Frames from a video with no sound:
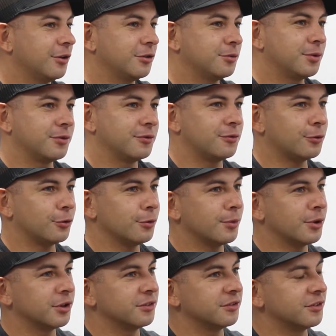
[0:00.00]
I spent 4
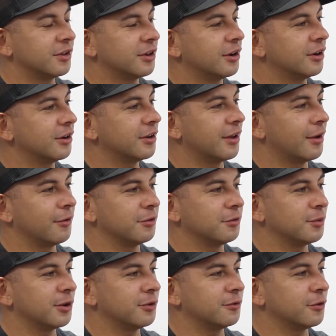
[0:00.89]
months there, and that
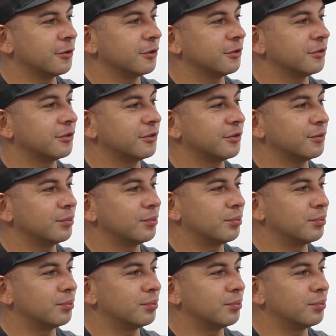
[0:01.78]
was my first